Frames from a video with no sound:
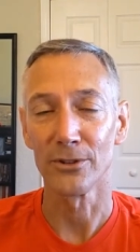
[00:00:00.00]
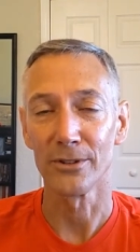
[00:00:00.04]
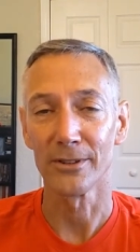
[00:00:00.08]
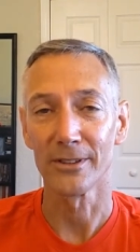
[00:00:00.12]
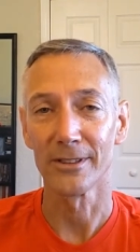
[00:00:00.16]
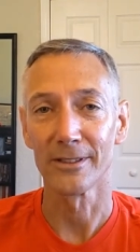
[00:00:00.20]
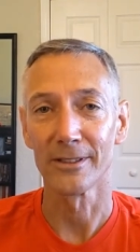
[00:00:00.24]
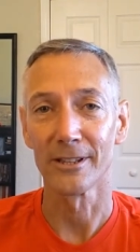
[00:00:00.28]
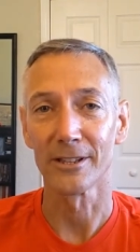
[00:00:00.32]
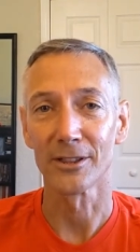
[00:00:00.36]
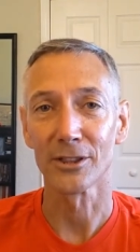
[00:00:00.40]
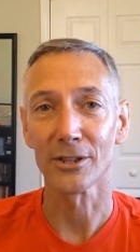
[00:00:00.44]

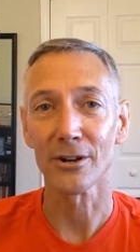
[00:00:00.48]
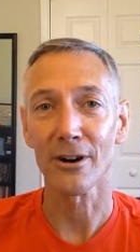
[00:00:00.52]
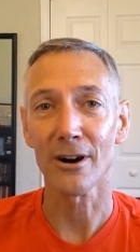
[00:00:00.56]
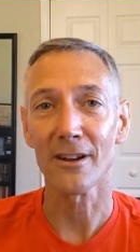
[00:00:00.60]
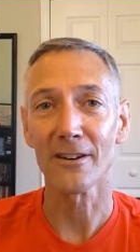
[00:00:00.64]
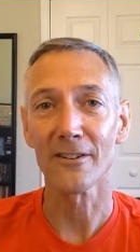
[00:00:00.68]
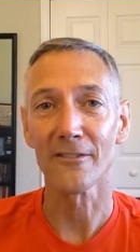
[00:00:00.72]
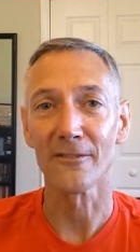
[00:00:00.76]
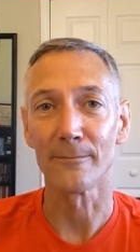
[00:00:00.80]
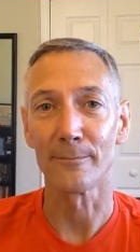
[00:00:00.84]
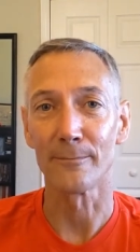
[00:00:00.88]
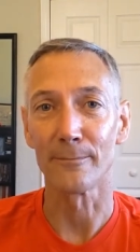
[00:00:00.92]
the thought
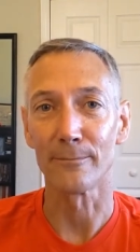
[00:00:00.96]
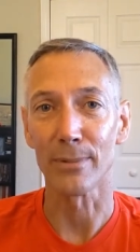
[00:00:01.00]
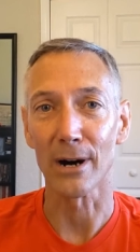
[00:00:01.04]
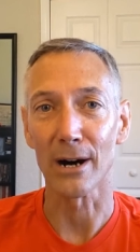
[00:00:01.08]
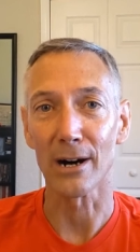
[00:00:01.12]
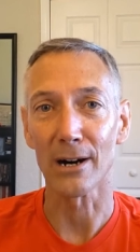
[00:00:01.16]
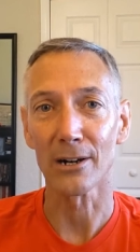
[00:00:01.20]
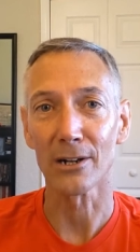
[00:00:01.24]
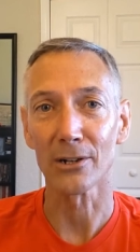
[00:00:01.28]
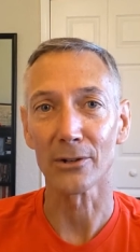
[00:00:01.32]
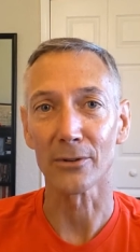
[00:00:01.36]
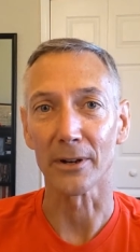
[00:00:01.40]
of
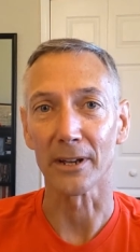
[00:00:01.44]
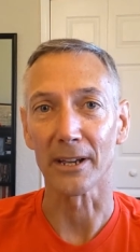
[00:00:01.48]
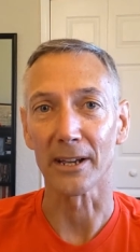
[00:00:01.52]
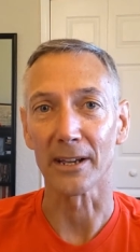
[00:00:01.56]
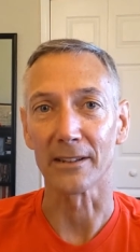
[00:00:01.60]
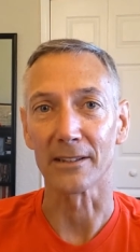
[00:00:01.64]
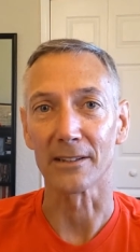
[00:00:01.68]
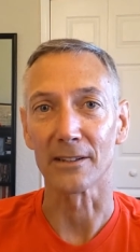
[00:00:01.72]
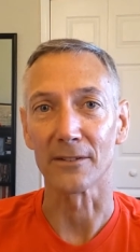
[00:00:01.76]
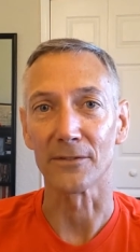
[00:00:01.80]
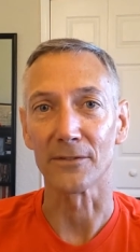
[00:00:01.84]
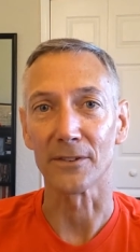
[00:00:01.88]
borrowing
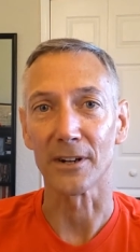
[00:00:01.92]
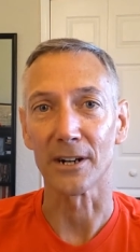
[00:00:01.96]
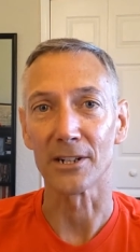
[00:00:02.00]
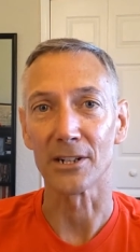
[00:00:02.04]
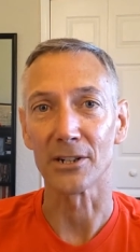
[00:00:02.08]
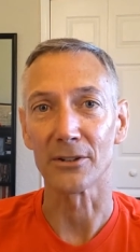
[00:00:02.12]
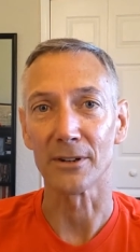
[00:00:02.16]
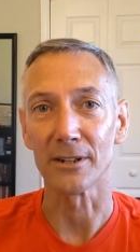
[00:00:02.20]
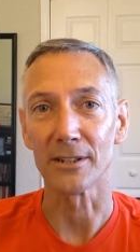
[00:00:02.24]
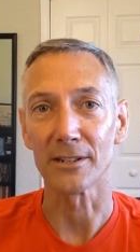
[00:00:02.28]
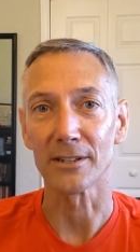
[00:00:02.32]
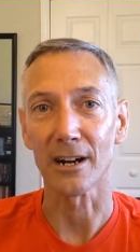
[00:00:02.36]
to fund
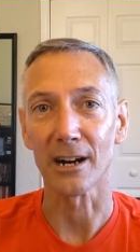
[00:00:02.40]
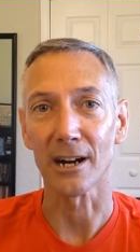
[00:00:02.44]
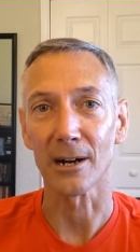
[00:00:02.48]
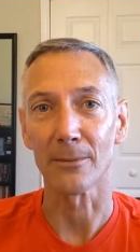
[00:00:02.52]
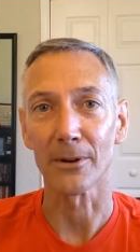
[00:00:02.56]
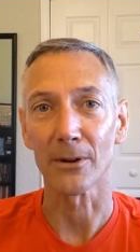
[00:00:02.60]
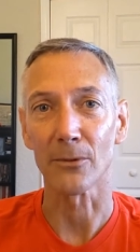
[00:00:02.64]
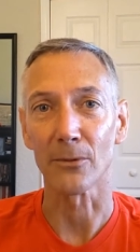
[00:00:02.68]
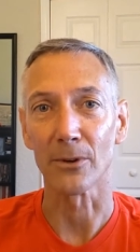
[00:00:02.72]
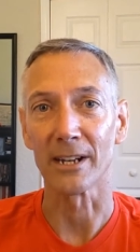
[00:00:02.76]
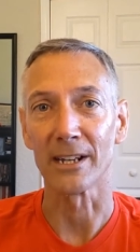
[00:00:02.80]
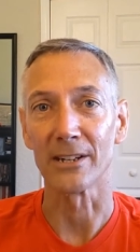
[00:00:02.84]
your
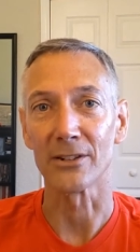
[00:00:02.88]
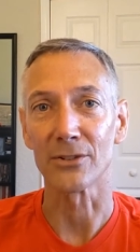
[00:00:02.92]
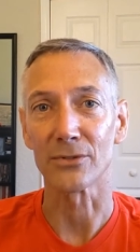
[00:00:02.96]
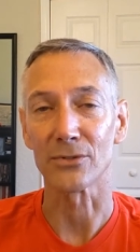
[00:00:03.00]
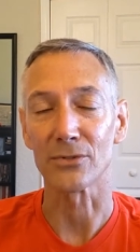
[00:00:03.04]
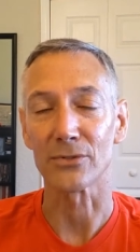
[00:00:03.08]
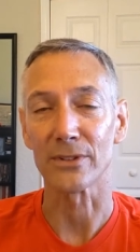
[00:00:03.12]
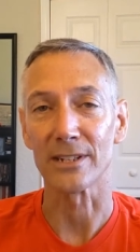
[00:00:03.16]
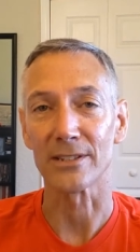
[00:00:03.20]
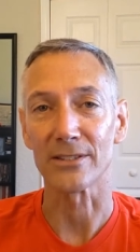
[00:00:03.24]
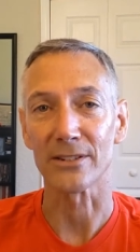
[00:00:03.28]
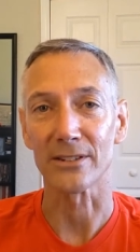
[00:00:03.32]
retirement when
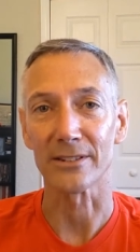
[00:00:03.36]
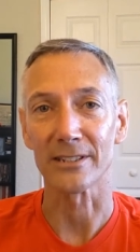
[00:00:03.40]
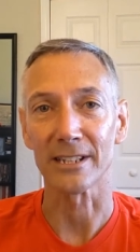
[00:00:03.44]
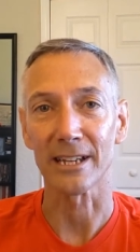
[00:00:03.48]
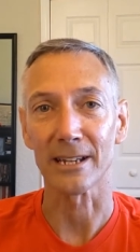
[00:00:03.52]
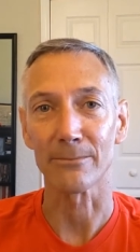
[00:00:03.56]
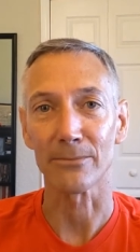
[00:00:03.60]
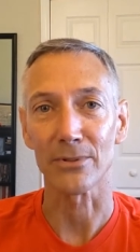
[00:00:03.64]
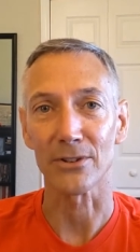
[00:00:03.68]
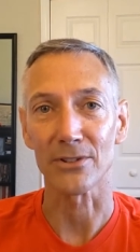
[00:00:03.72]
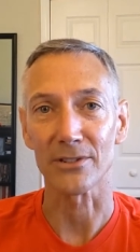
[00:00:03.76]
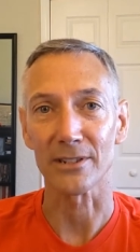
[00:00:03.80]
interest rates are
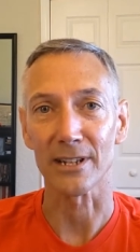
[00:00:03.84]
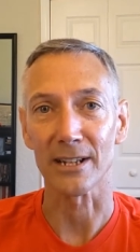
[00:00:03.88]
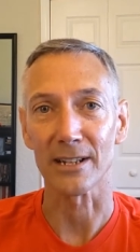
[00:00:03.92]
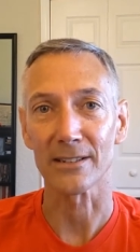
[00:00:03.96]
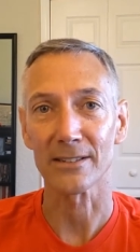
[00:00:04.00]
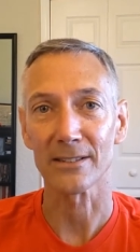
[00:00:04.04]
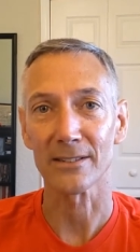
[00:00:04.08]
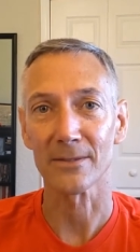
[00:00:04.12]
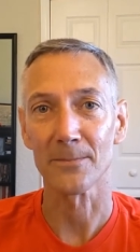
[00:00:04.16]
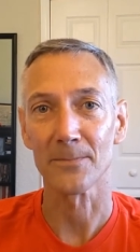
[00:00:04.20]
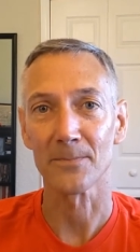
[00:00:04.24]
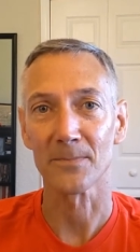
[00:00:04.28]

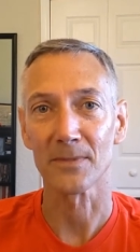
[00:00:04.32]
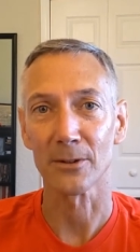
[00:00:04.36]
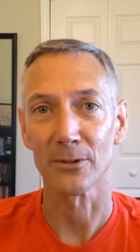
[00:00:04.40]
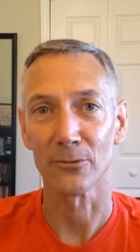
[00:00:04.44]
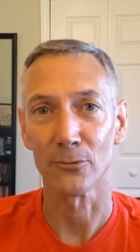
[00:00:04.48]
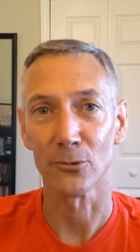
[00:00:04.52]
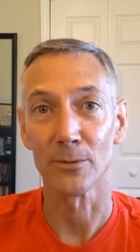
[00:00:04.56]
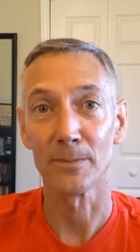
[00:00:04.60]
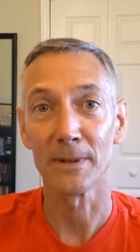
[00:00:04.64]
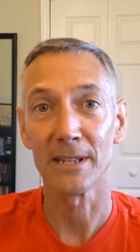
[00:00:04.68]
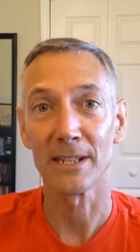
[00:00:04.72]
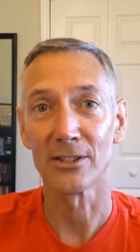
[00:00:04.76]
10%
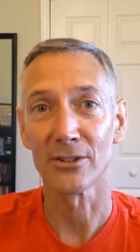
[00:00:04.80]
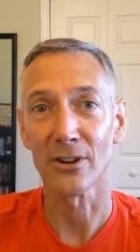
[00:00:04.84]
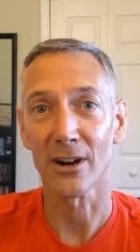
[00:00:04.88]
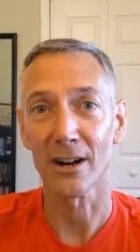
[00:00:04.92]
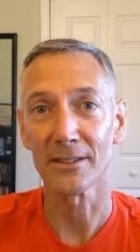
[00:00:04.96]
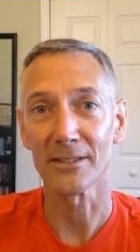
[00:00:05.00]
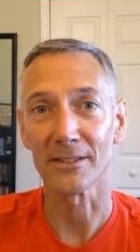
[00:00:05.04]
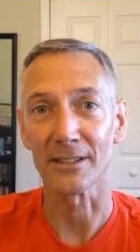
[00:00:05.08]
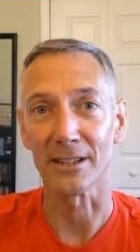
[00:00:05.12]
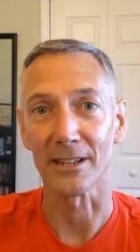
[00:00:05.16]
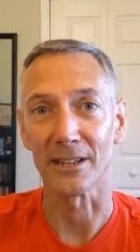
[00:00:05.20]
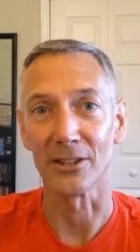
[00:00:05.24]
would be
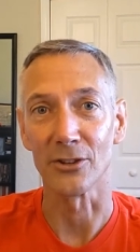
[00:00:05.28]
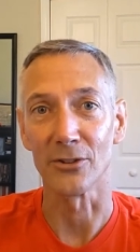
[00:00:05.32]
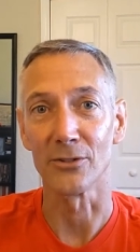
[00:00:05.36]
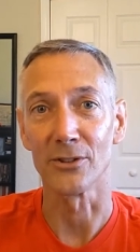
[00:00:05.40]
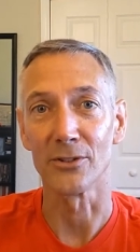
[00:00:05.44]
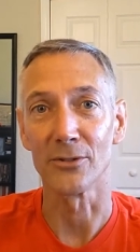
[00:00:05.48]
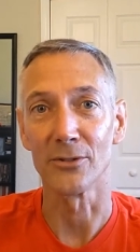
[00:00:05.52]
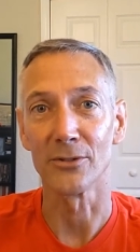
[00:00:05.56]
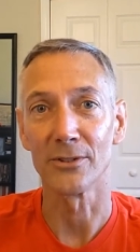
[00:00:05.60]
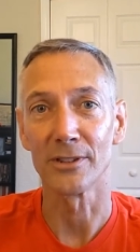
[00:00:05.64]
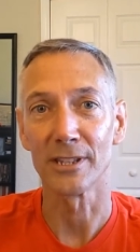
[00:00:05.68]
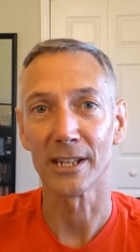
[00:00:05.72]
daunting.
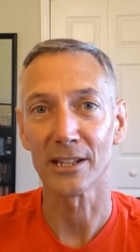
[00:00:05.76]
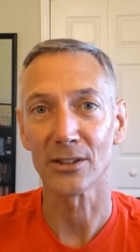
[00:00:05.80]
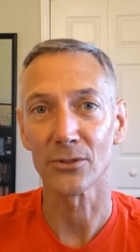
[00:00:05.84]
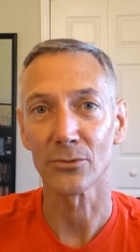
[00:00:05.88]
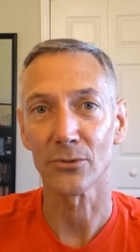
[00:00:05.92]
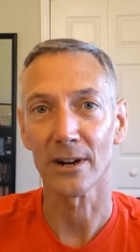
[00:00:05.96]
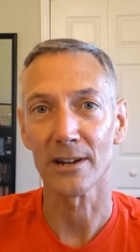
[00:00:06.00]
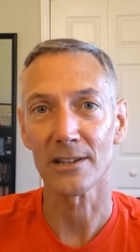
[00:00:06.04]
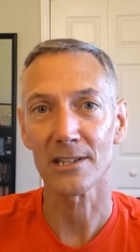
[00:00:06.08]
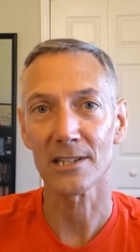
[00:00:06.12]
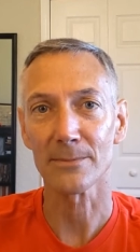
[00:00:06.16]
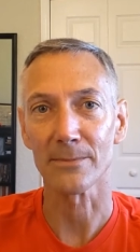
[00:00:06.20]
You'd think
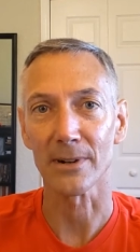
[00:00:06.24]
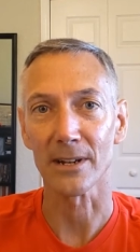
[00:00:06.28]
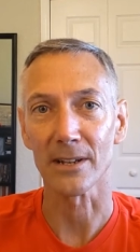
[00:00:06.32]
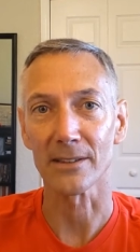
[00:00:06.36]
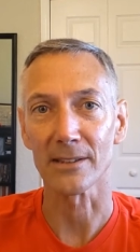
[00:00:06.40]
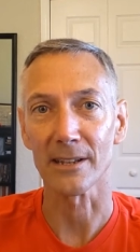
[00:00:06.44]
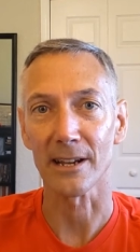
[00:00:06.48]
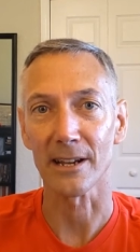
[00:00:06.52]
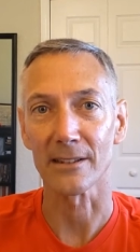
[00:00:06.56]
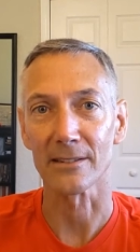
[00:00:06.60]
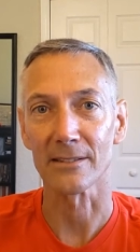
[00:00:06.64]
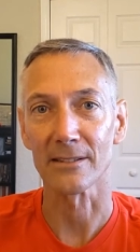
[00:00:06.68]
twice about
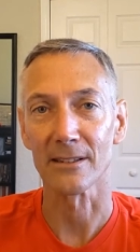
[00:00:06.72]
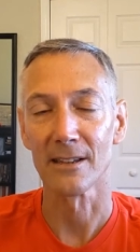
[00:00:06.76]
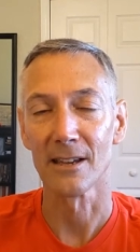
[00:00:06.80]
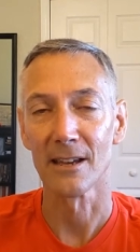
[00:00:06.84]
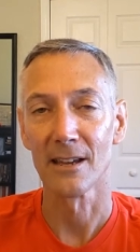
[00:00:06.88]
that.